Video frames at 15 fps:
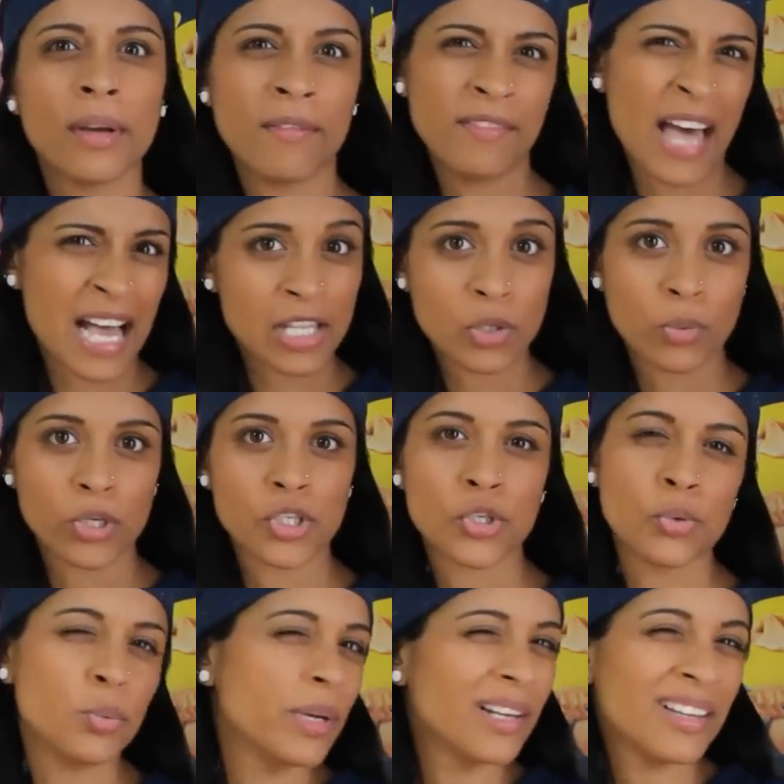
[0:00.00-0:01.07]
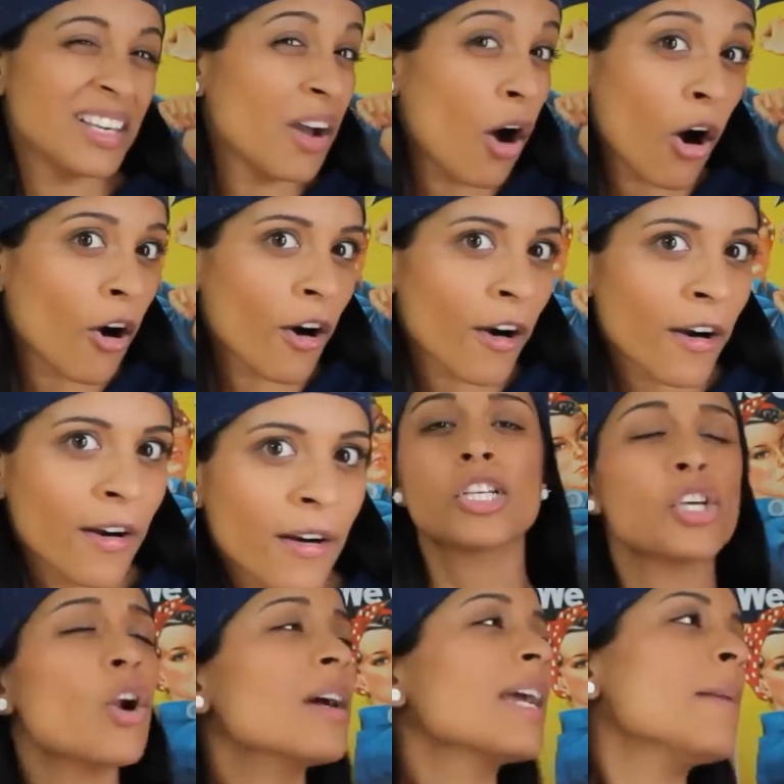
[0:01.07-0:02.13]
if that's what you really are.
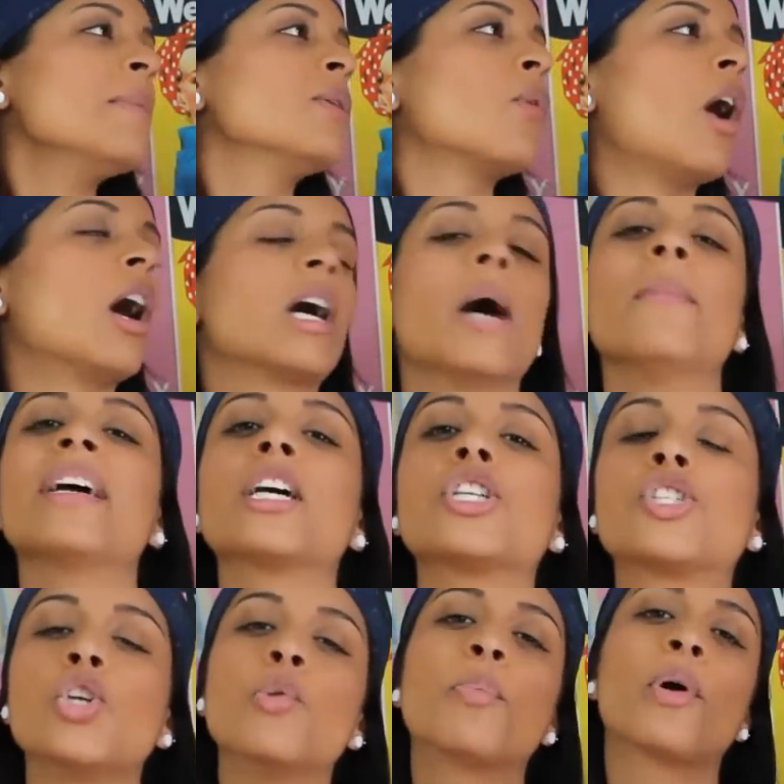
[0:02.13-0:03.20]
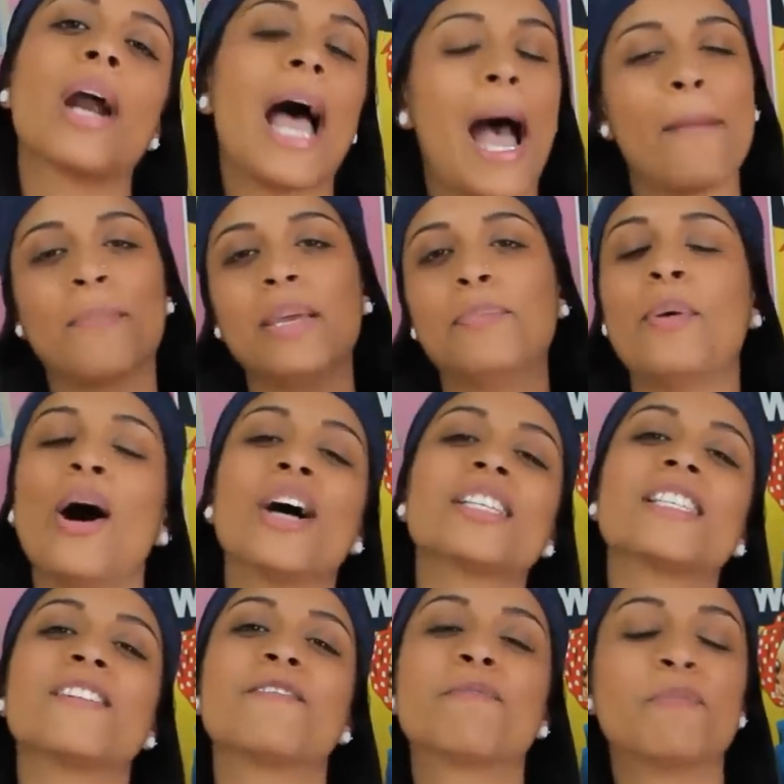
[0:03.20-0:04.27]
So don't get me wrong, I'm like a super happy,
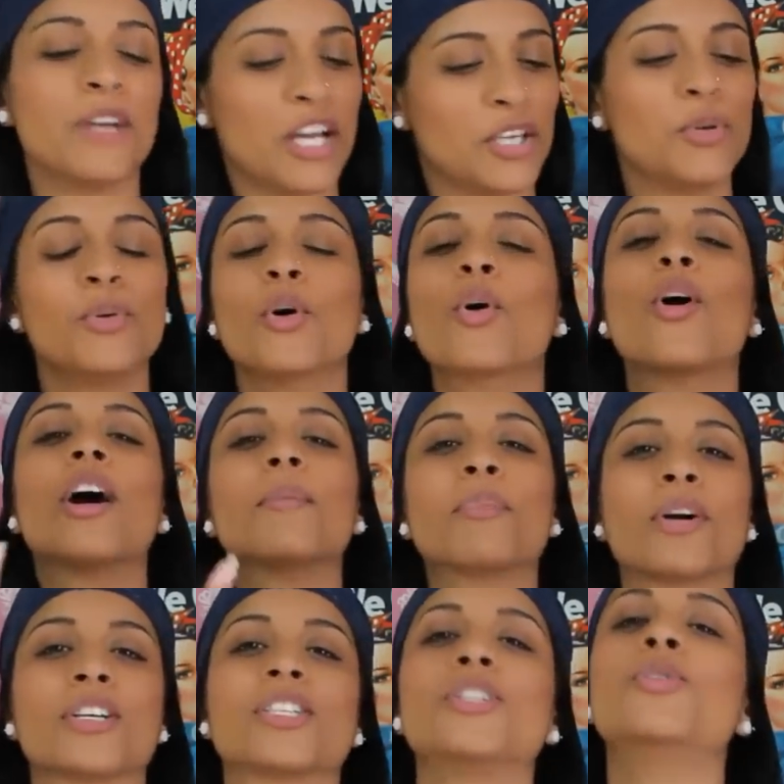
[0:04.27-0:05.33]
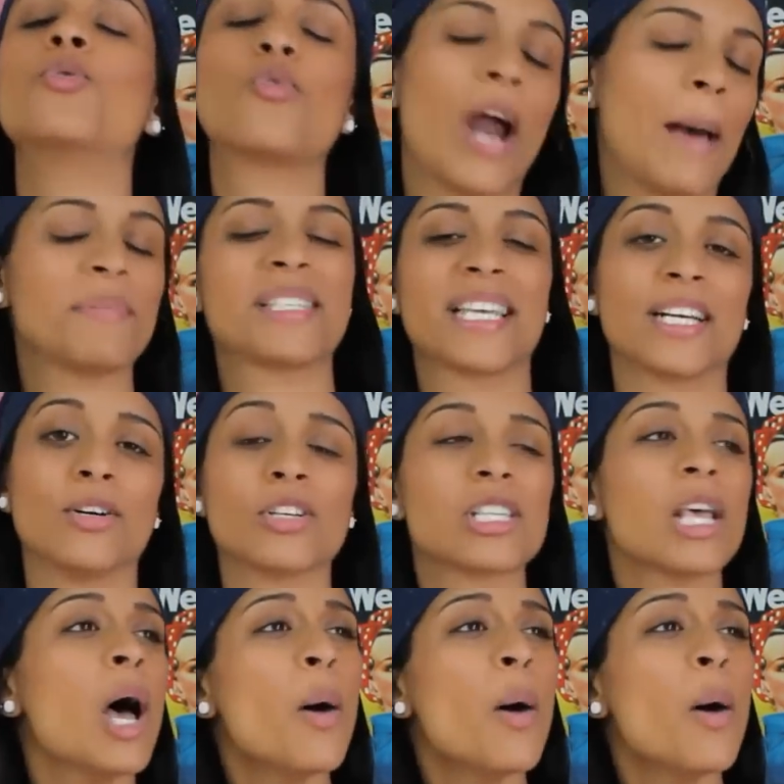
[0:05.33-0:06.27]
positive unicorn person who craps Skittles.